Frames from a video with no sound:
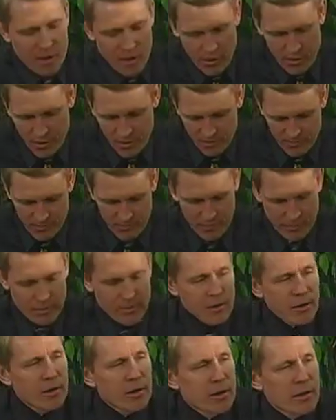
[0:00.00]
earth,
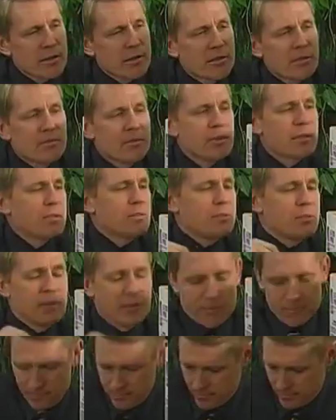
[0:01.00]
get some
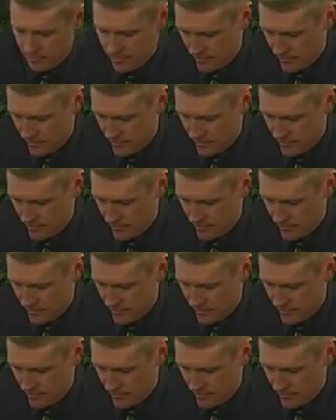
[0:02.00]
out here.